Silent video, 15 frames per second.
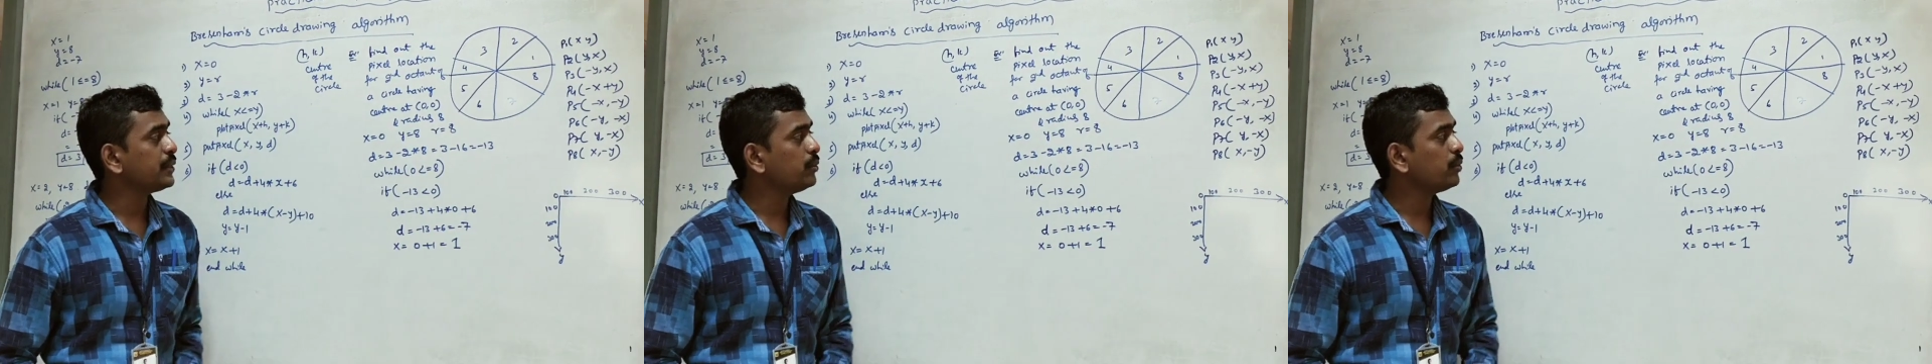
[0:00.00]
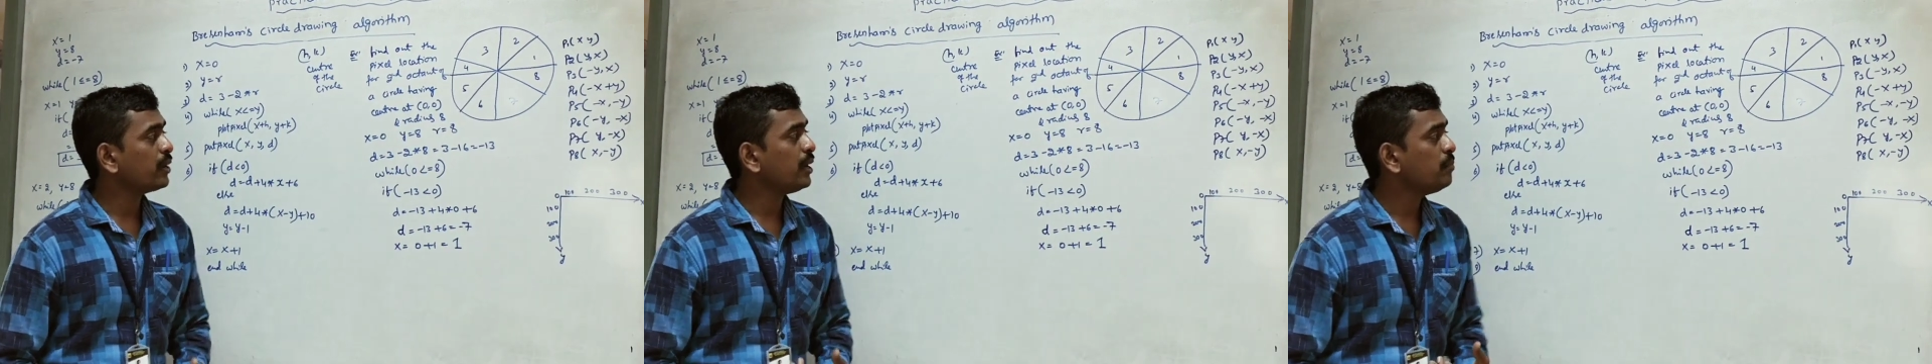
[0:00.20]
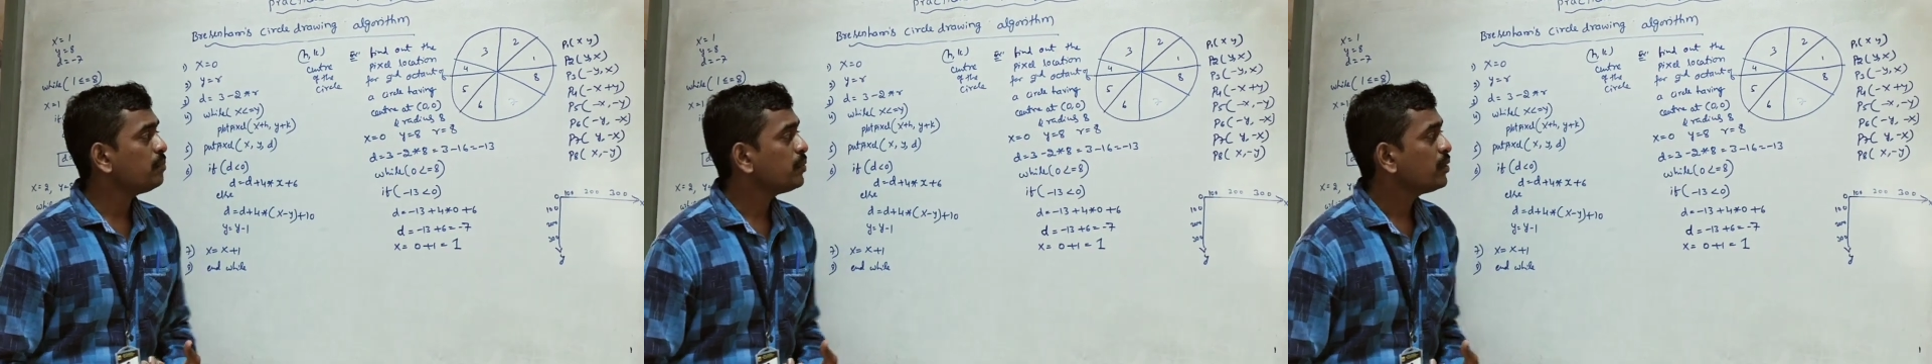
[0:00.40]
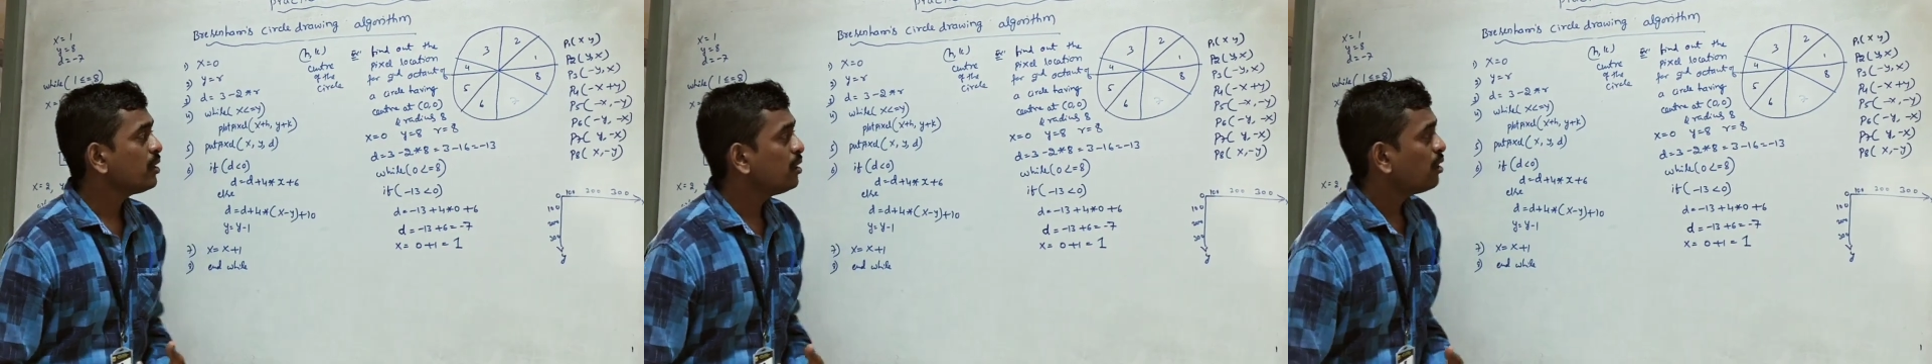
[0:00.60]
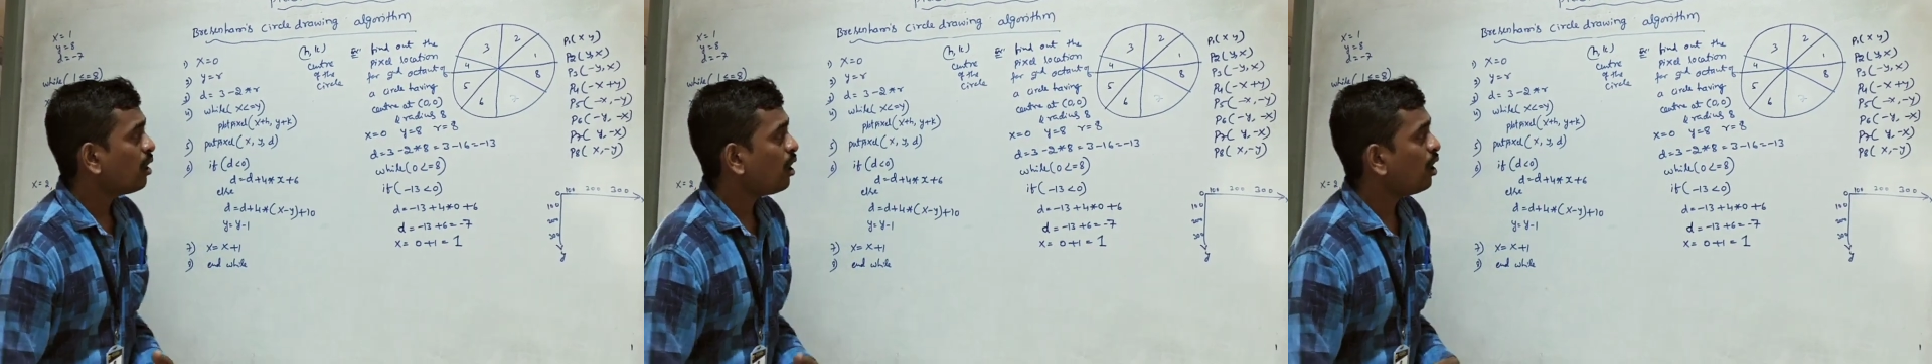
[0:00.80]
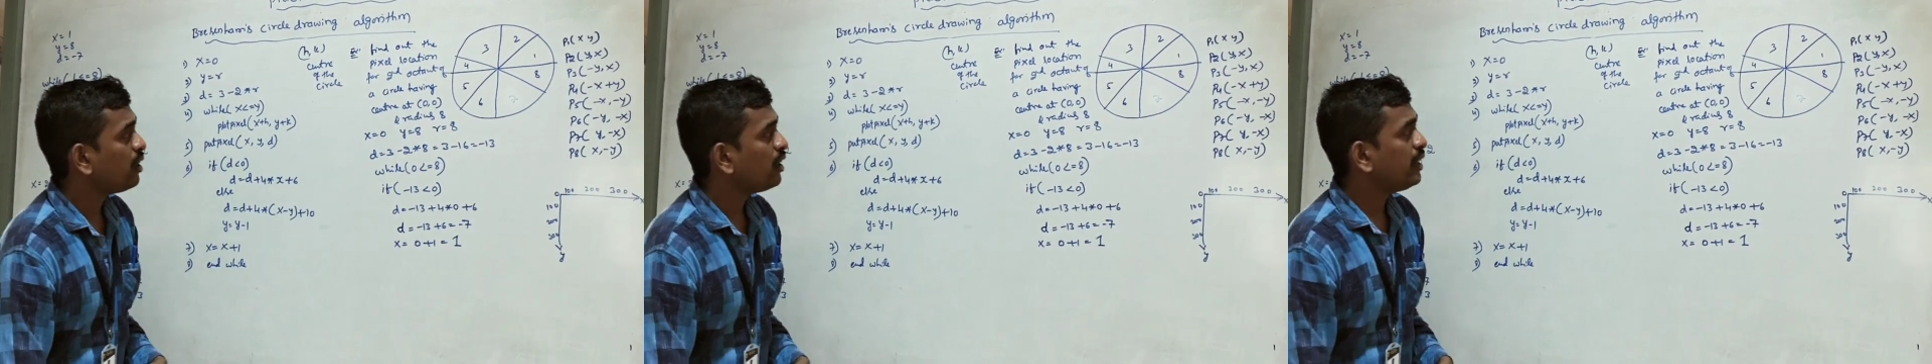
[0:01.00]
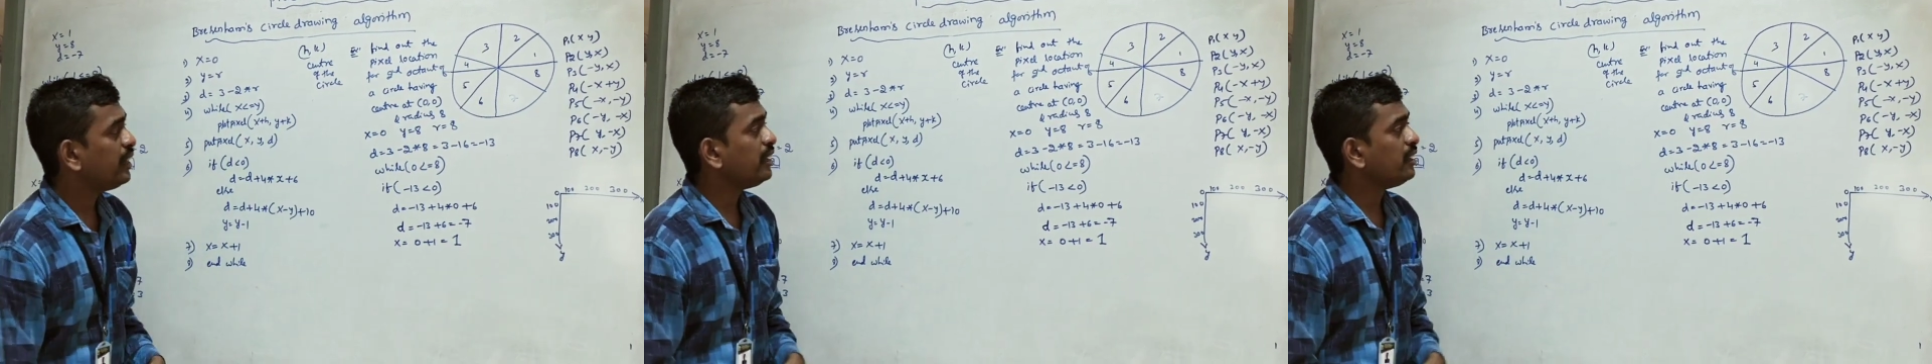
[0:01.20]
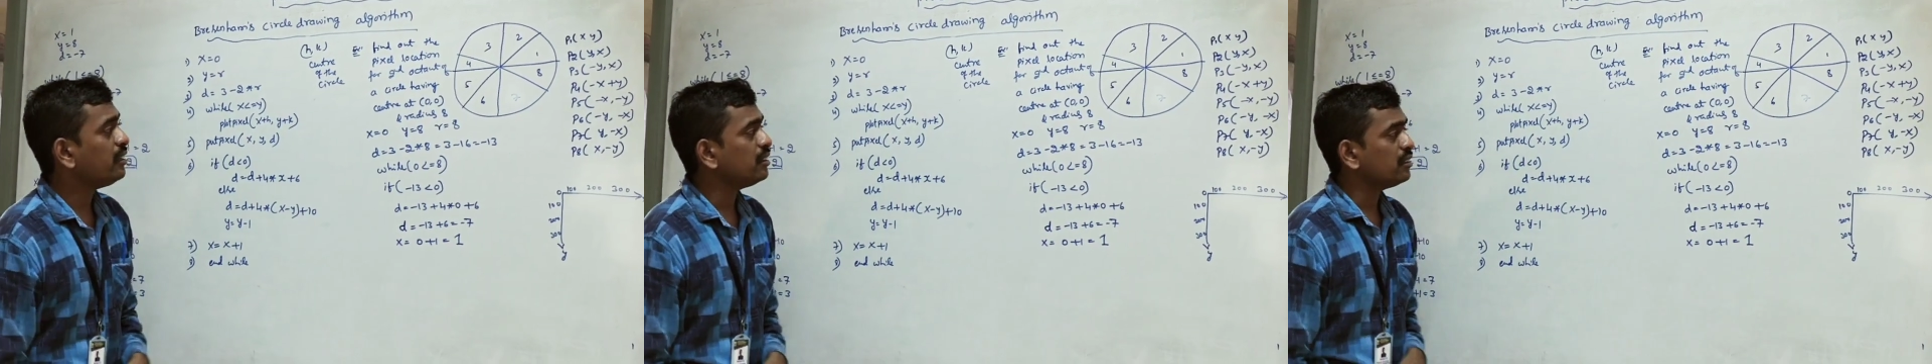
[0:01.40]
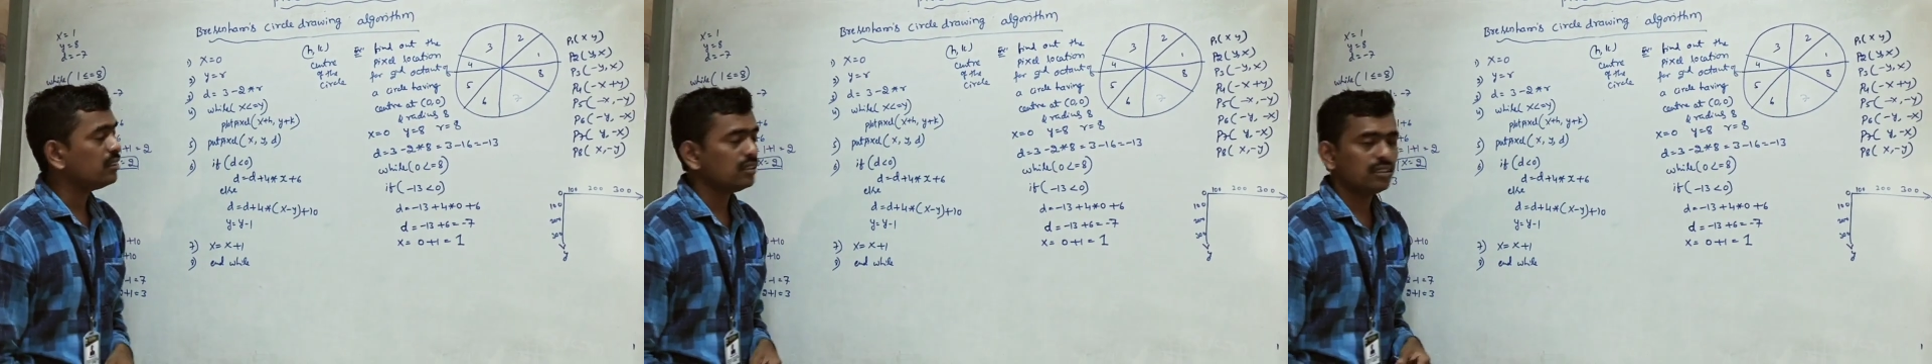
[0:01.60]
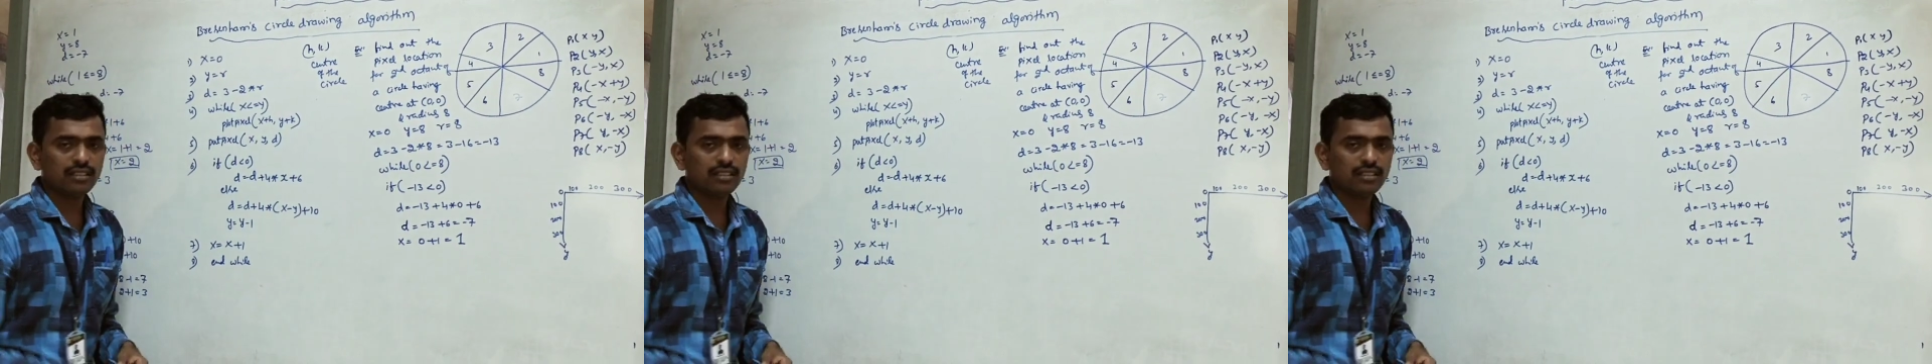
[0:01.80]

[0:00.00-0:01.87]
Okay, already